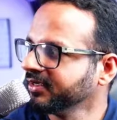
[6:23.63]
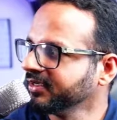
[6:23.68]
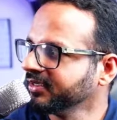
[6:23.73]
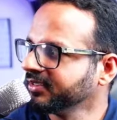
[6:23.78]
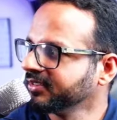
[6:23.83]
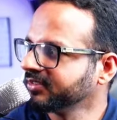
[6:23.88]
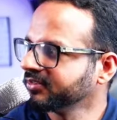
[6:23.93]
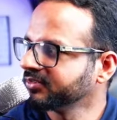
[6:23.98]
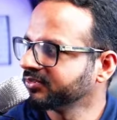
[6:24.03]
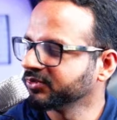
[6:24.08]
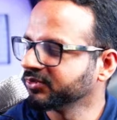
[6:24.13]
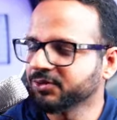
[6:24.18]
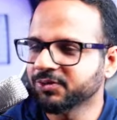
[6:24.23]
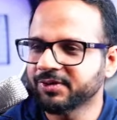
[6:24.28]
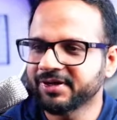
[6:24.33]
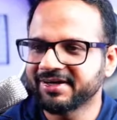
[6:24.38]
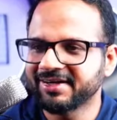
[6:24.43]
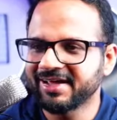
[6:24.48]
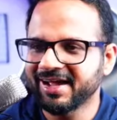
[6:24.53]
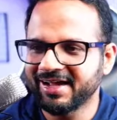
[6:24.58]
So
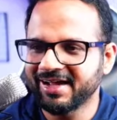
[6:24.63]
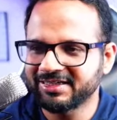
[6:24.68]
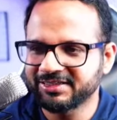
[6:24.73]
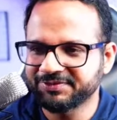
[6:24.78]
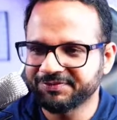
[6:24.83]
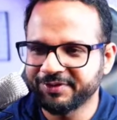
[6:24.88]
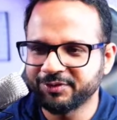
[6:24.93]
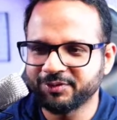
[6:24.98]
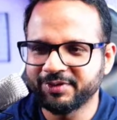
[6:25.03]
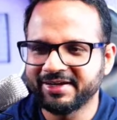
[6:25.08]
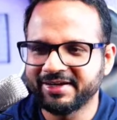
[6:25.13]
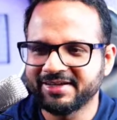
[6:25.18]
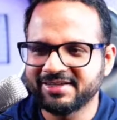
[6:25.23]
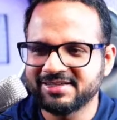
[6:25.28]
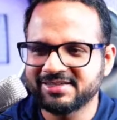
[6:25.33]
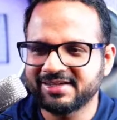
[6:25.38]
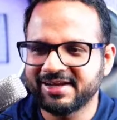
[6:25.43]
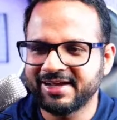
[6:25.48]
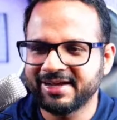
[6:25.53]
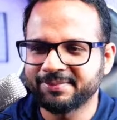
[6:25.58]
it has few
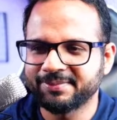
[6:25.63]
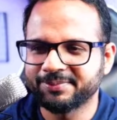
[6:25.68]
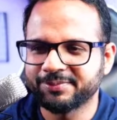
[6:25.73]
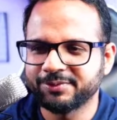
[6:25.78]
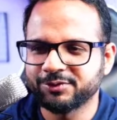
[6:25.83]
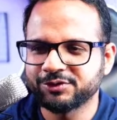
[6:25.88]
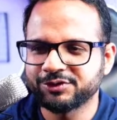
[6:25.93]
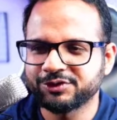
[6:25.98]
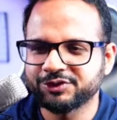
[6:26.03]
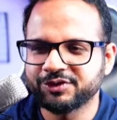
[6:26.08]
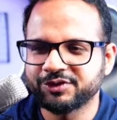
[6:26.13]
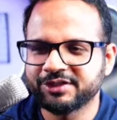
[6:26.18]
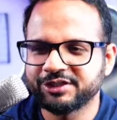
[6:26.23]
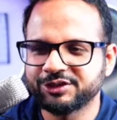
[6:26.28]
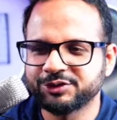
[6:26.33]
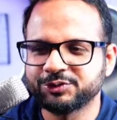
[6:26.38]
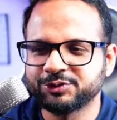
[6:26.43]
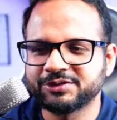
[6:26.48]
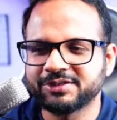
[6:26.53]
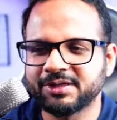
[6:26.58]
details like post your
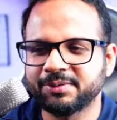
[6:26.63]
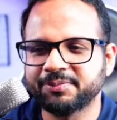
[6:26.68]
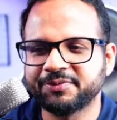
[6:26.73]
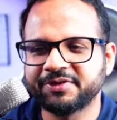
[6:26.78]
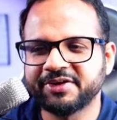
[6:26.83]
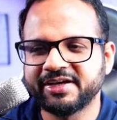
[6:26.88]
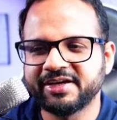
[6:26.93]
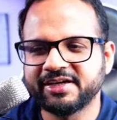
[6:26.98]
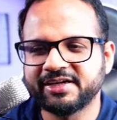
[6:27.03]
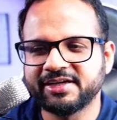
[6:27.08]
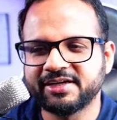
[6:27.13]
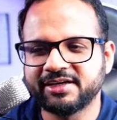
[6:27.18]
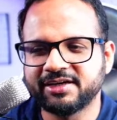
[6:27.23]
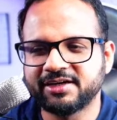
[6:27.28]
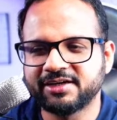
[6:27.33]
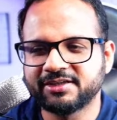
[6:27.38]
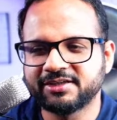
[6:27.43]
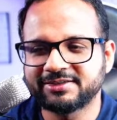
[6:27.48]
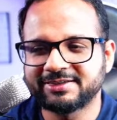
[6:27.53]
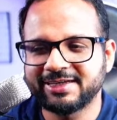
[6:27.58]
issue summary,
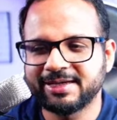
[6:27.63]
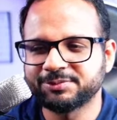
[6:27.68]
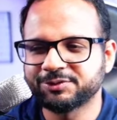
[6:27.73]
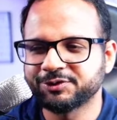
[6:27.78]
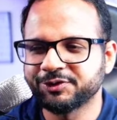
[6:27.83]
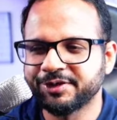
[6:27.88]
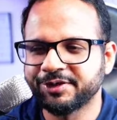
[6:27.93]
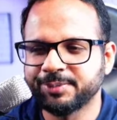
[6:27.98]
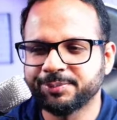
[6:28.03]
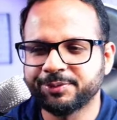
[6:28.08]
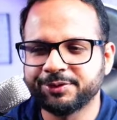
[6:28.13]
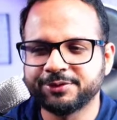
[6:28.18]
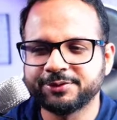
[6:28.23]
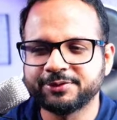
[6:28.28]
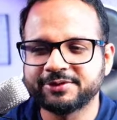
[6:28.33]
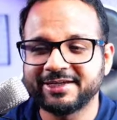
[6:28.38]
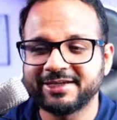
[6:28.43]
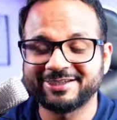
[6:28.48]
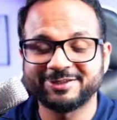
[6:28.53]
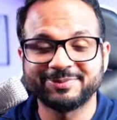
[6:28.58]
steps to
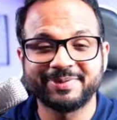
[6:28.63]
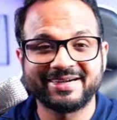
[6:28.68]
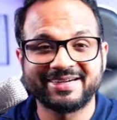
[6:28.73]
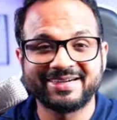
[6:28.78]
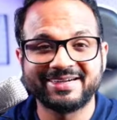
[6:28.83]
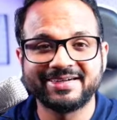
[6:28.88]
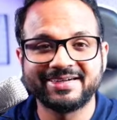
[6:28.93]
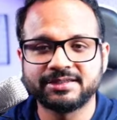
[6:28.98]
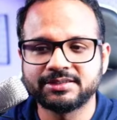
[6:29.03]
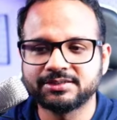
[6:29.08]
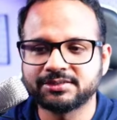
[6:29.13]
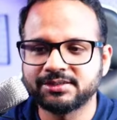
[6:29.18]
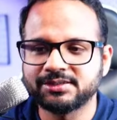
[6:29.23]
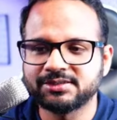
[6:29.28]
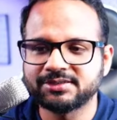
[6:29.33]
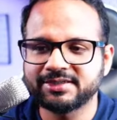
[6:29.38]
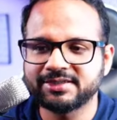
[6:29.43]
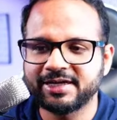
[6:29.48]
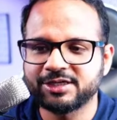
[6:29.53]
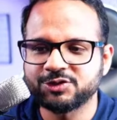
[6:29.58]
reproduce, expected
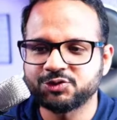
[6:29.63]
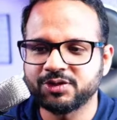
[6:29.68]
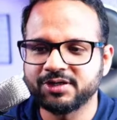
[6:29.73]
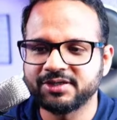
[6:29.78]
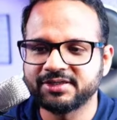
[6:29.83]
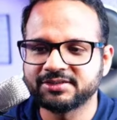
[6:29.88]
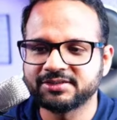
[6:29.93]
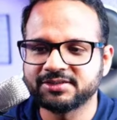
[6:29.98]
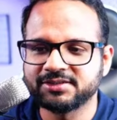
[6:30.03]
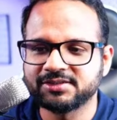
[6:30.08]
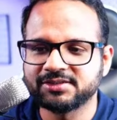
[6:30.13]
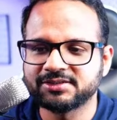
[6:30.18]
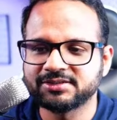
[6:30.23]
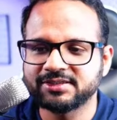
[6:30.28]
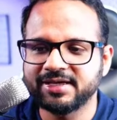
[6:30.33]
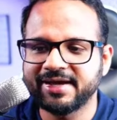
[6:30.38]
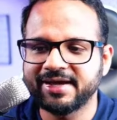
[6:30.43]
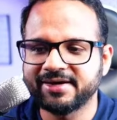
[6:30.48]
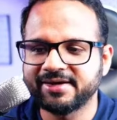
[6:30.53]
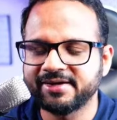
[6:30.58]
results, actual results,
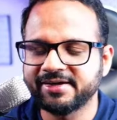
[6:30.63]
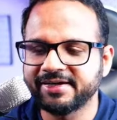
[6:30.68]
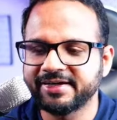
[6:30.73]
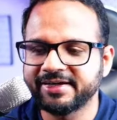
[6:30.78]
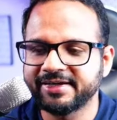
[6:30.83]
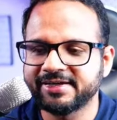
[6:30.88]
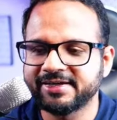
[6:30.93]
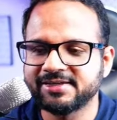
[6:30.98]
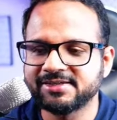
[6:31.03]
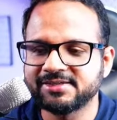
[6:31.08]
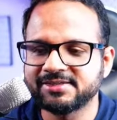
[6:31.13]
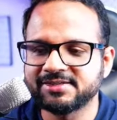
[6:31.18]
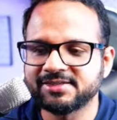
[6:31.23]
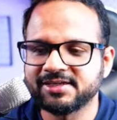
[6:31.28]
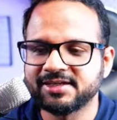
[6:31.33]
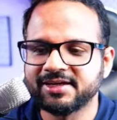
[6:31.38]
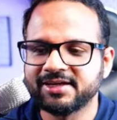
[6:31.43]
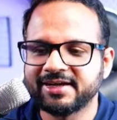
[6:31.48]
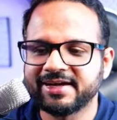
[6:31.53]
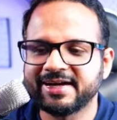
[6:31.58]
error details,
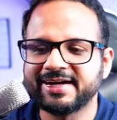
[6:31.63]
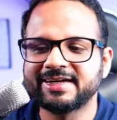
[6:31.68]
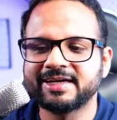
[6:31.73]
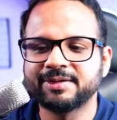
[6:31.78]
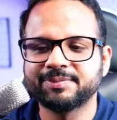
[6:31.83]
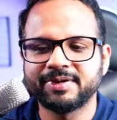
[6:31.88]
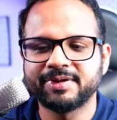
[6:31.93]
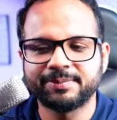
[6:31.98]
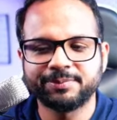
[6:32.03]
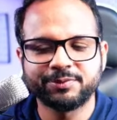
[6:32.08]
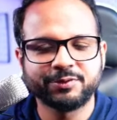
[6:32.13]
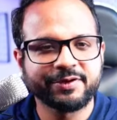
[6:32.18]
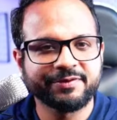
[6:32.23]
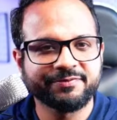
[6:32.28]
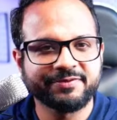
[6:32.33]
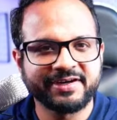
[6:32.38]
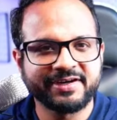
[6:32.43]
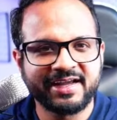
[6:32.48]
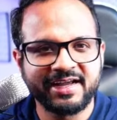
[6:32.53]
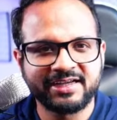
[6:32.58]
GitHub repo if
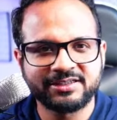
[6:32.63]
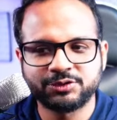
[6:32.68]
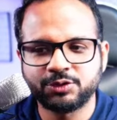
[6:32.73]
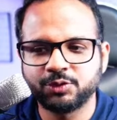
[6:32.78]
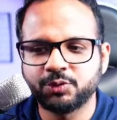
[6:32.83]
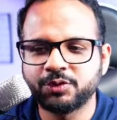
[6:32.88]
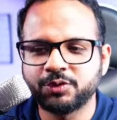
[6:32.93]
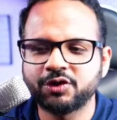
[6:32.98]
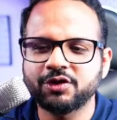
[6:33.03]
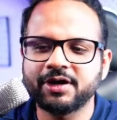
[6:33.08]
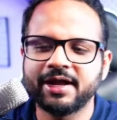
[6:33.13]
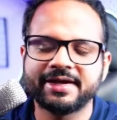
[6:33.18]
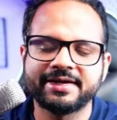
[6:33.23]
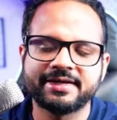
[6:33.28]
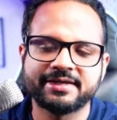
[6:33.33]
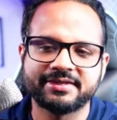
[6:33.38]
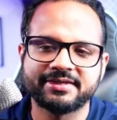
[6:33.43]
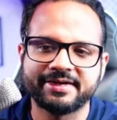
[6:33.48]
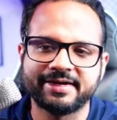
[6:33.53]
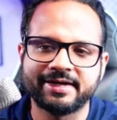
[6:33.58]
it has code, or any
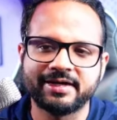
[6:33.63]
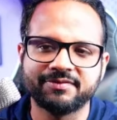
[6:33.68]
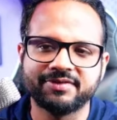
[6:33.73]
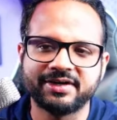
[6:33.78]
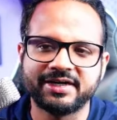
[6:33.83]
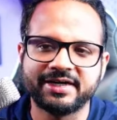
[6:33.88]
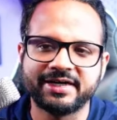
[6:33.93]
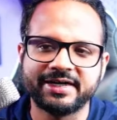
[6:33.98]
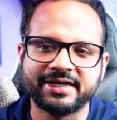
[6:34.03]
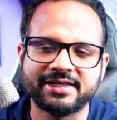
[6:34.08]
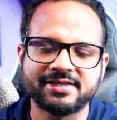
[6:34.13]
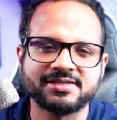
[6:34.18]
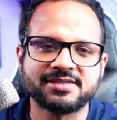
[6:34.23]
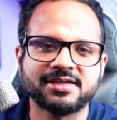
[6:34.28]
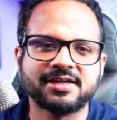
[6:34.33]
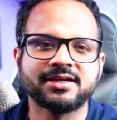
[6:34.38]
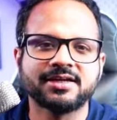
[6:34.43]
other relevant details.